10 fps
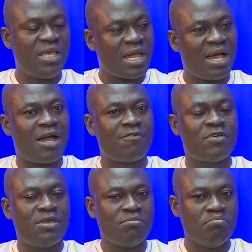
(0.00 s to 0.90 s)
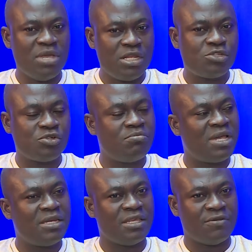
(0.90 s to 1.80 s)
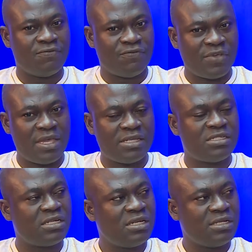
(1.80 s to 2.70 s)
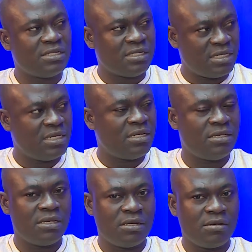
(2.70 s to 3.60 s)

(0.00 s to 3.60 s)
we have military men invade the